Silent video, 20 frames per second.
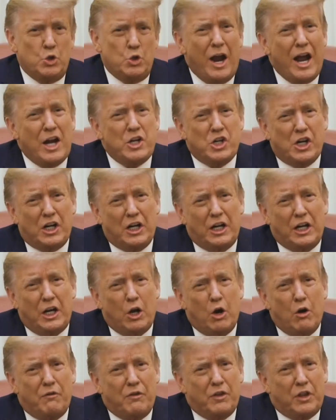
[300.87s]

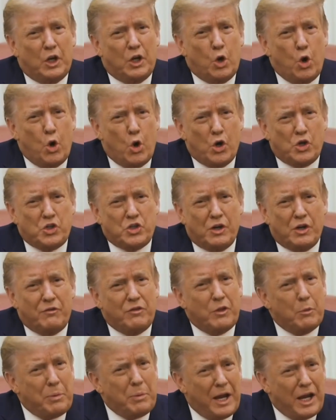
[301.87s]
Tragically, over the course
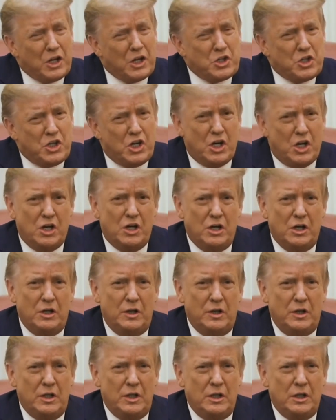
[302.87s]
of the past year,
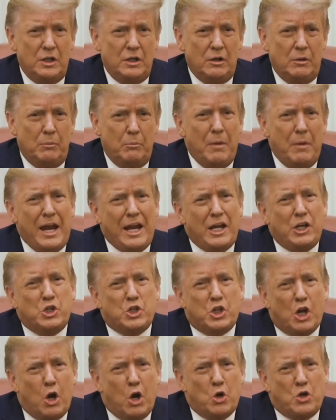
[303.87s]
made
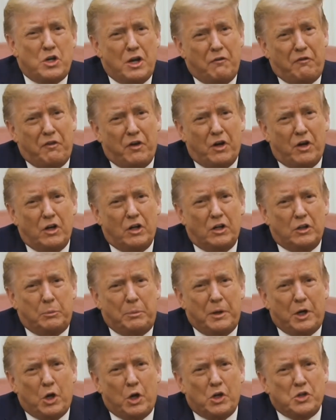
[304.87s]
so
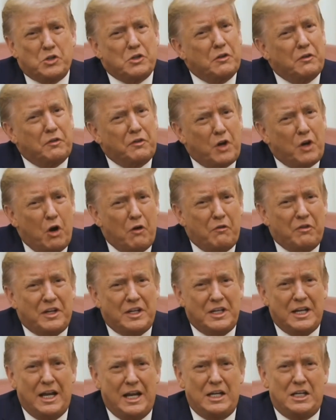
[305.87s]
difficult because of
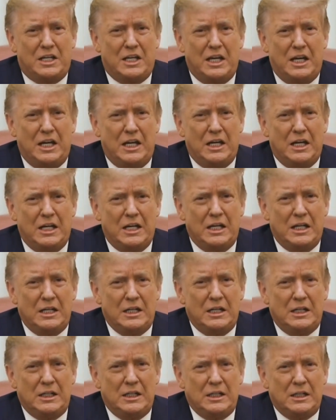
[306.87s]
COVID-19,
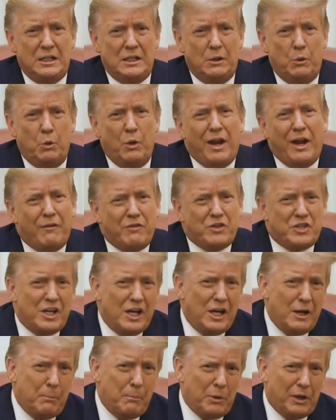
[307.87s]
we have
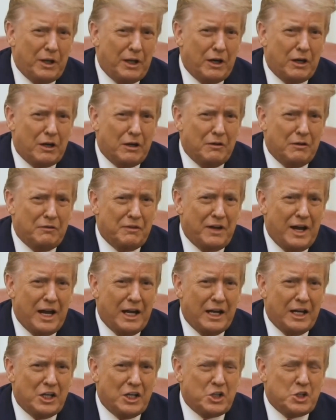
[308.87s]
seen political
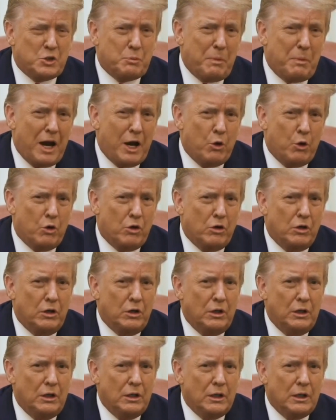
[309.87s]
violence
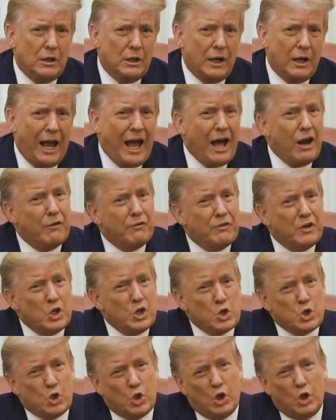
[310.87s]
spiral out of
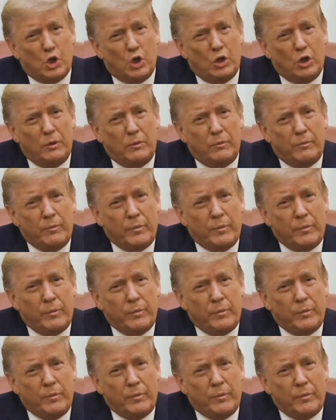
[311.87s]
control.